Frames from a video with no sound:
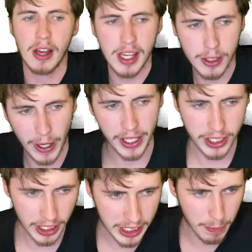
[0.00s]
Ciryl
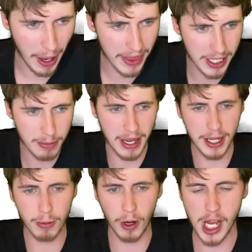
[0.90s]
Adesanya's beat this man
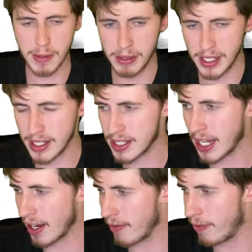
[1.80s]
twice, but in the
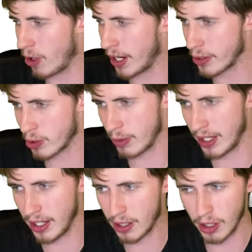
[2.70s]
second fight it was
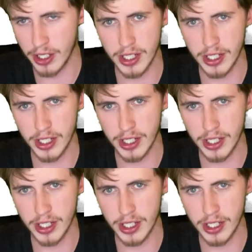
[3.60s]
really close.